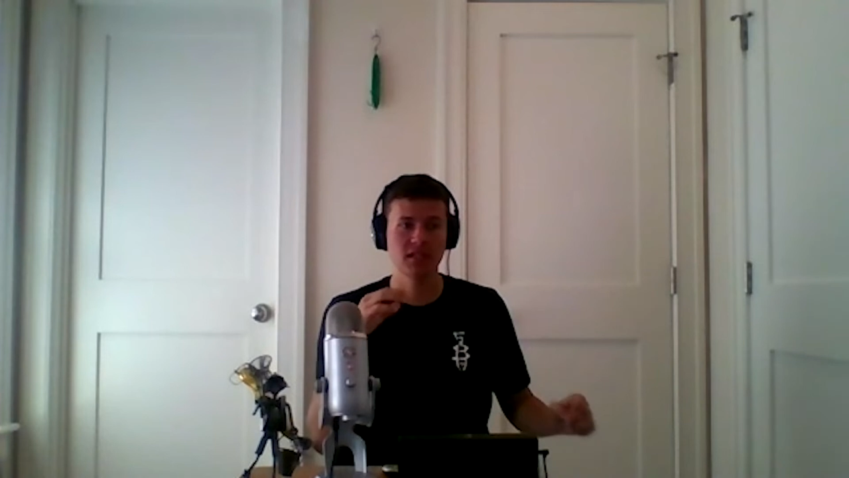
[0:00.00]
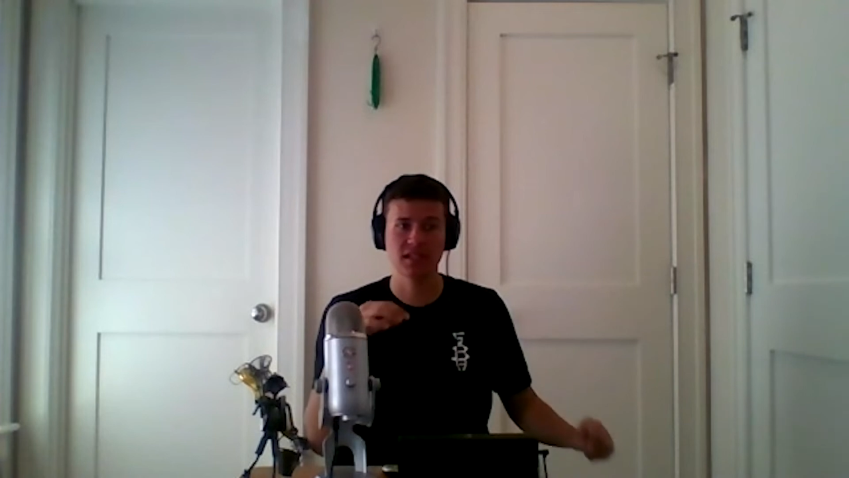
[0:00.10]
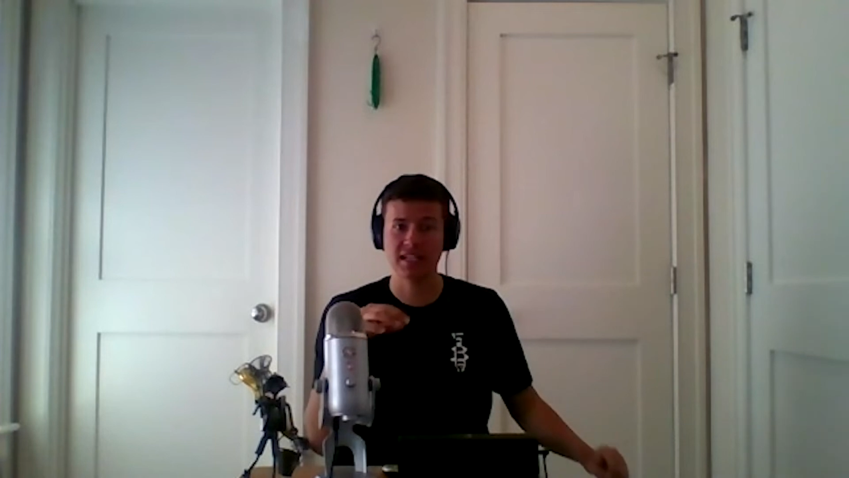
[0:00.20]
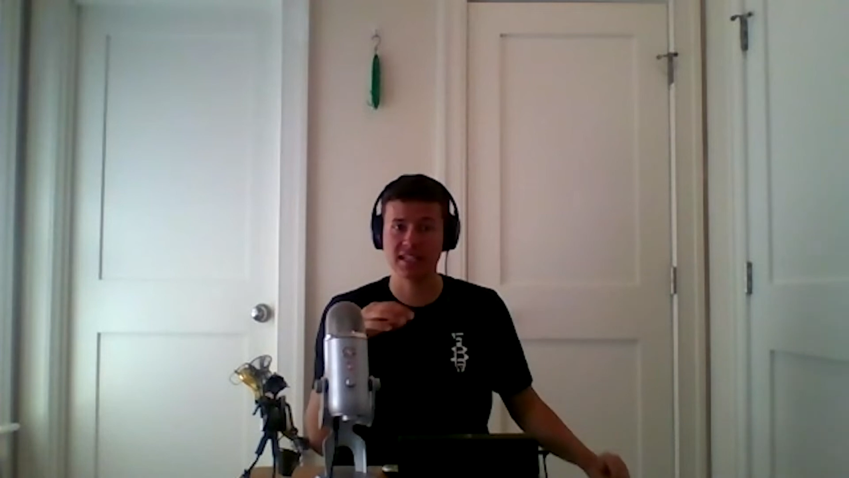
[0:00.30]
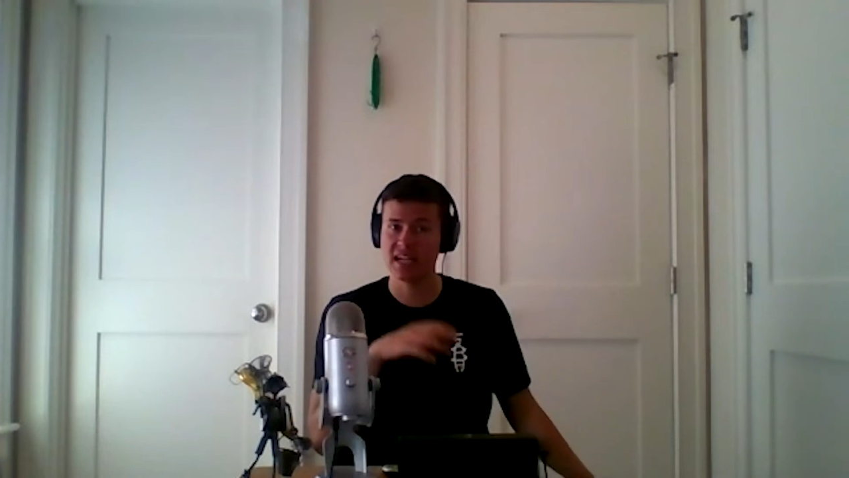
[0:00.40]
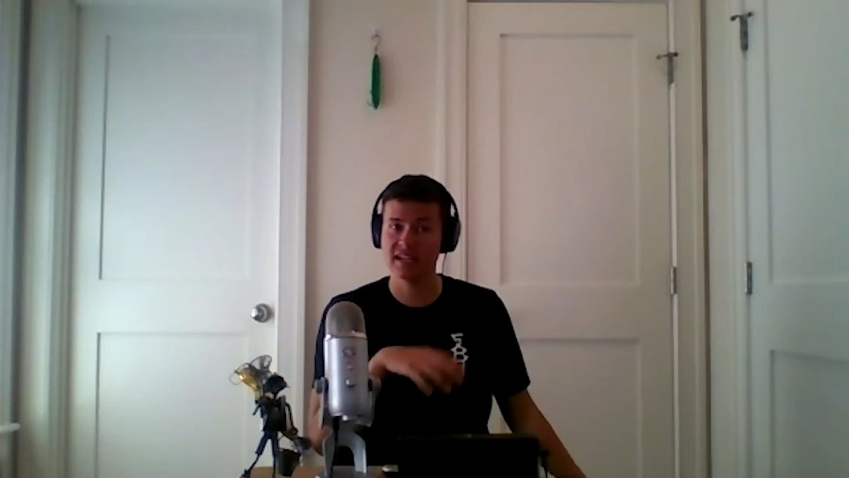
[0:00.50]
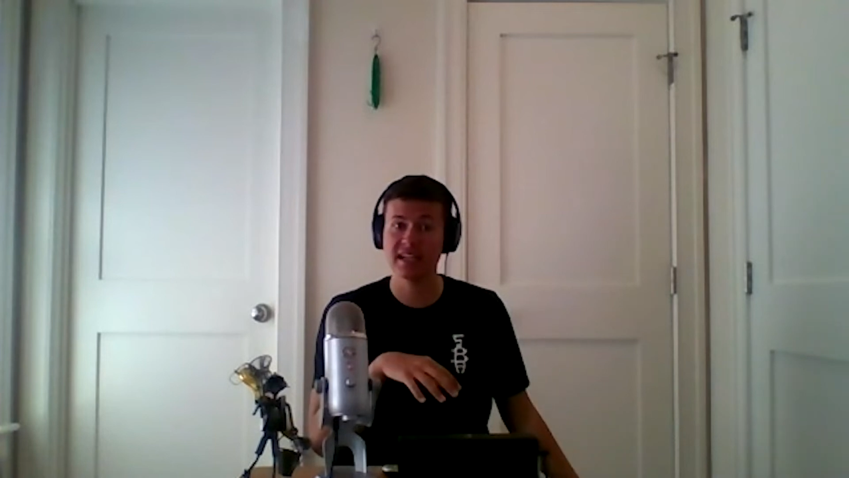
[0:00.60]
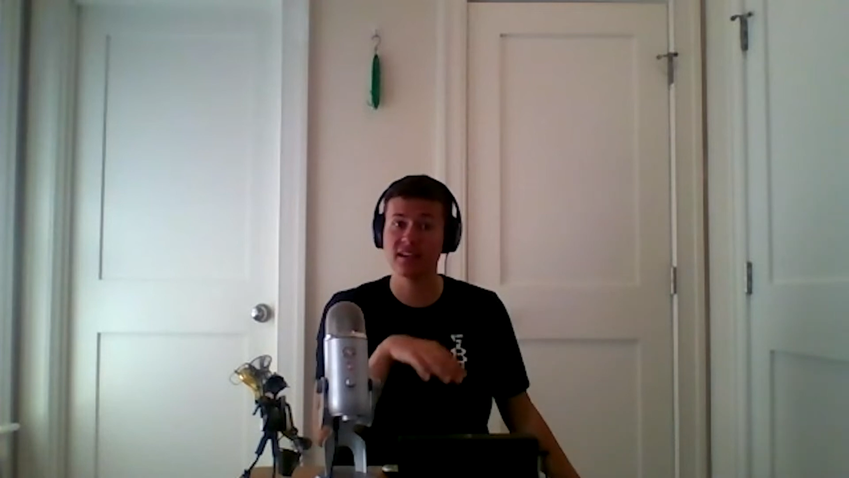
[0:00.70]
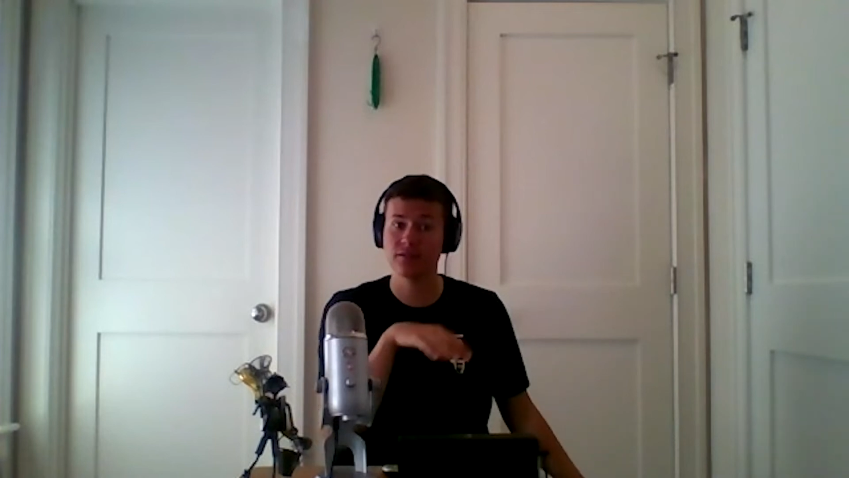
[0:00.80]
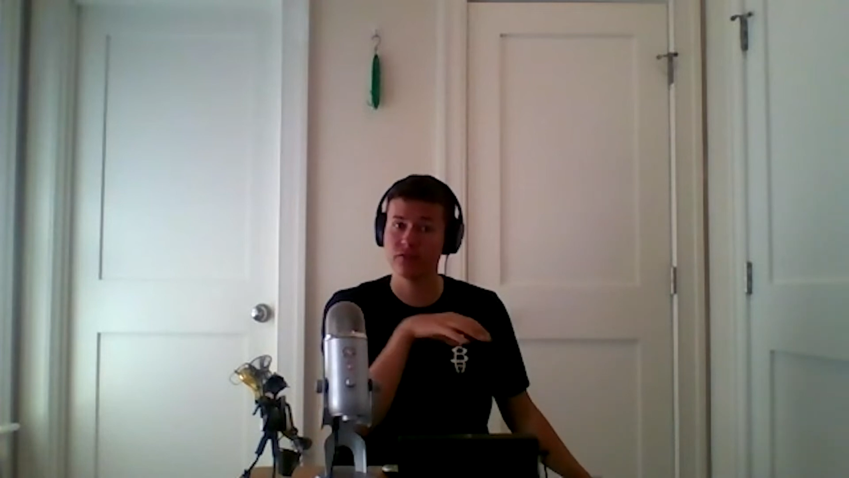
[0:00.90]

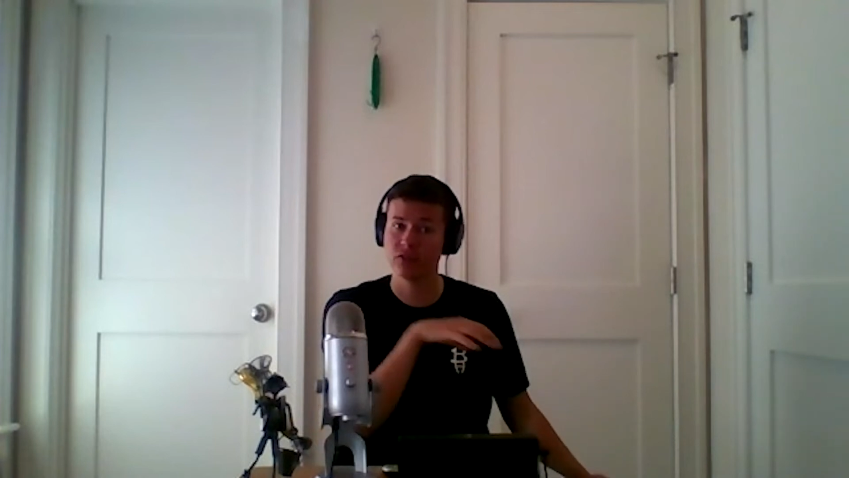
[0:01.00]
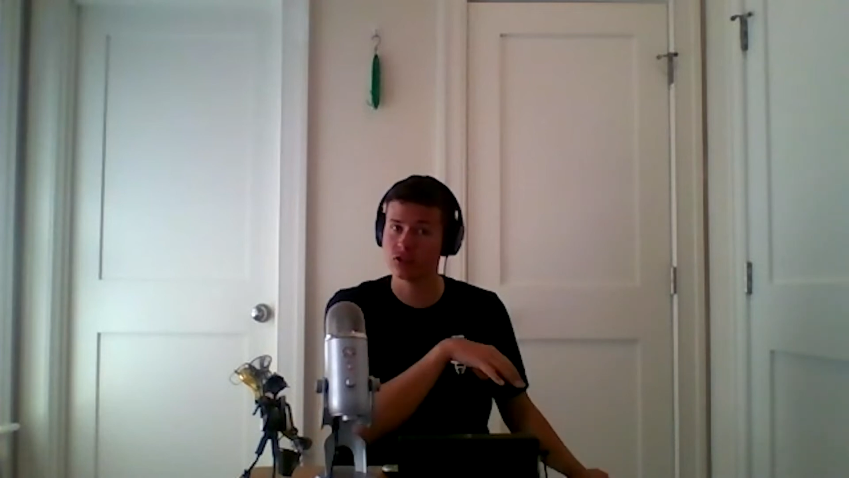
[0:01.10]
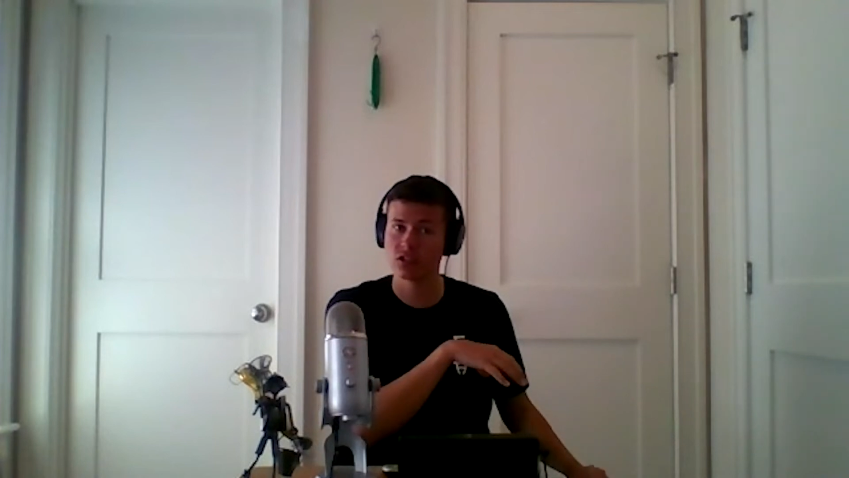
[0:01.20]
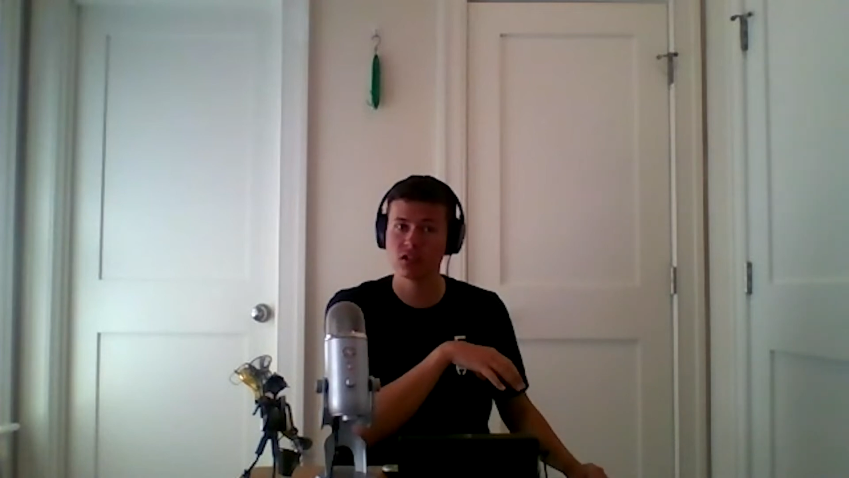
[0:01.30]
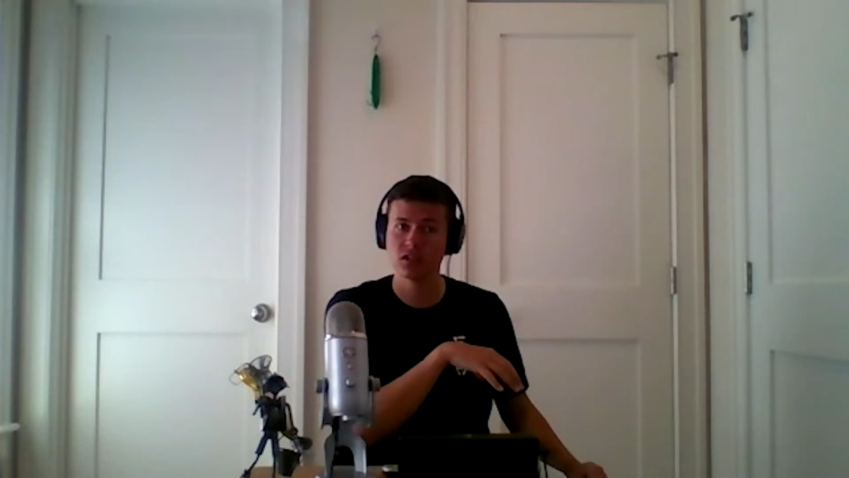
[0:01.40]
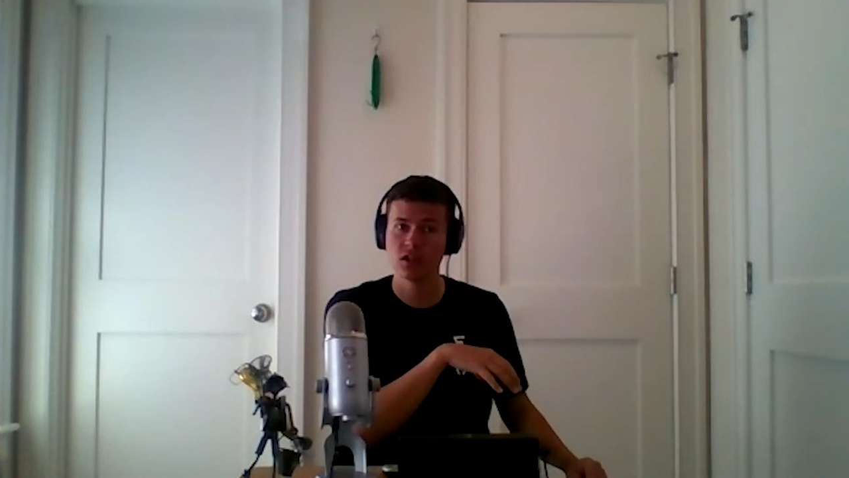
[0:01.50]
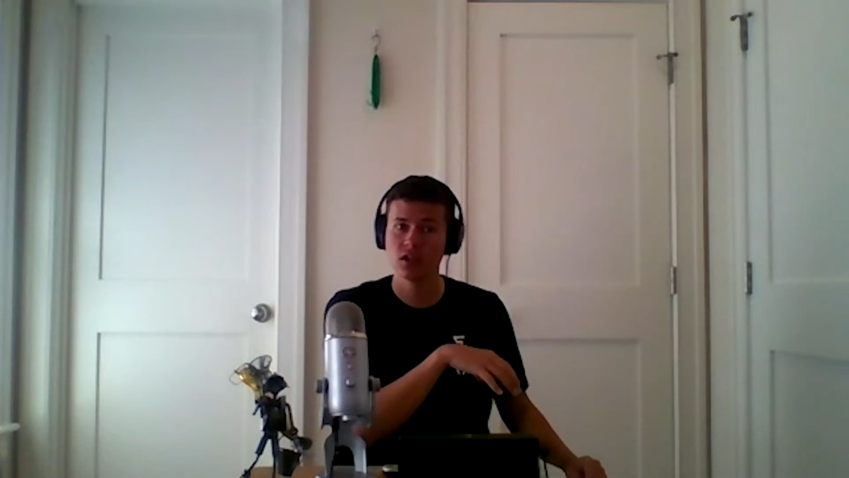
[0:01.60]
10-gallon filter